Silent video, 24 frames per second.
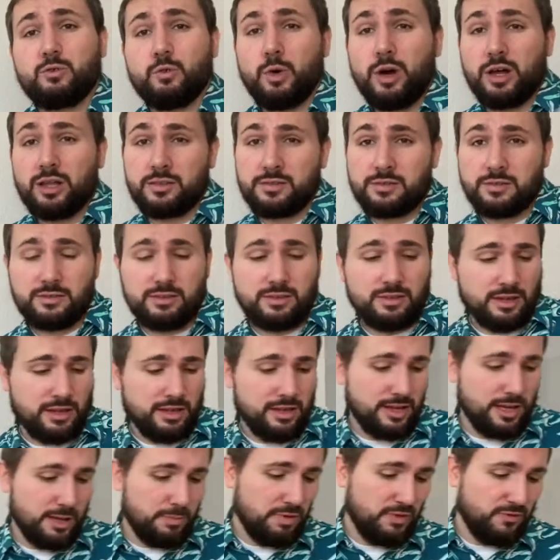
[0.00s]
once
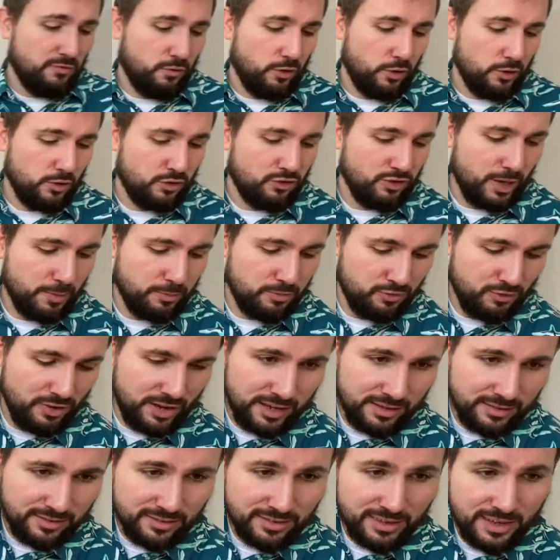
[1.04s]
uh, before you top
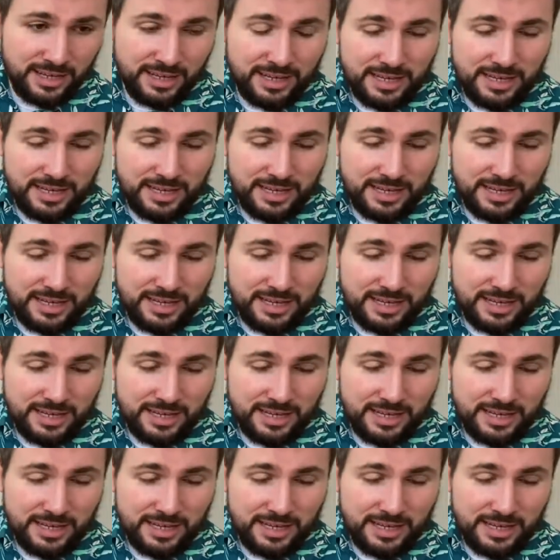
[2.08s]
dress.